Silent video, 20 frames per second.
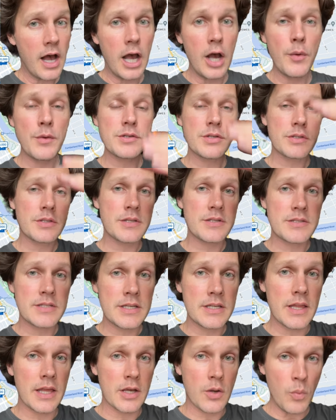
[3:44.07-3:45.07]
I always look to
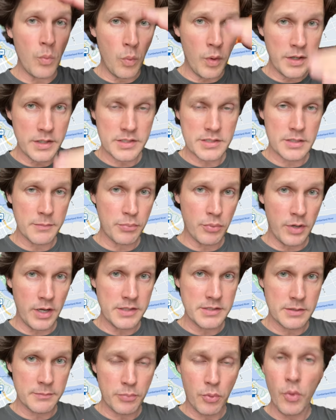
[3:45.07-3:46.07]
see like what is the
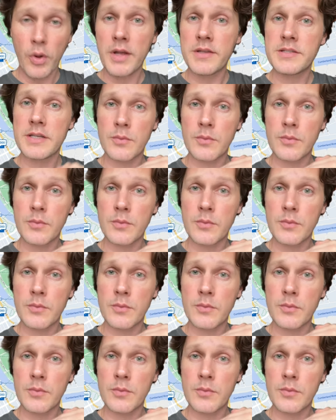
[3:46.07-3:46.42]
price in points